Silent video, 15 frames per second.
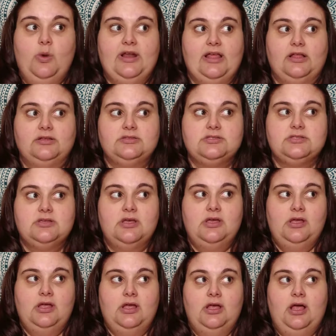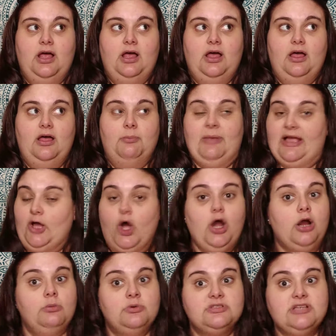What else? My
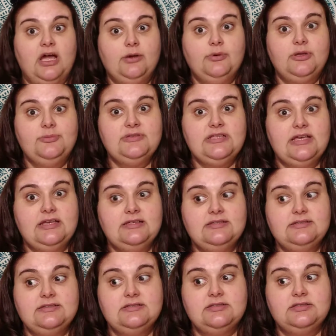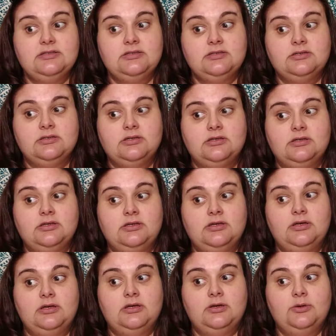car almost got repossessed,
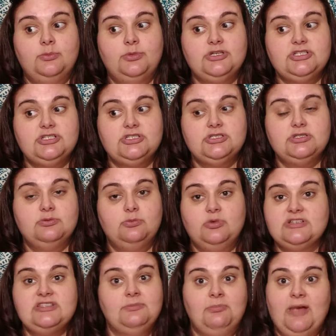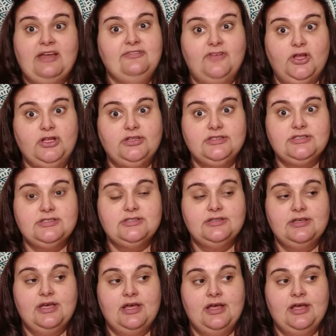which wasn't my fault.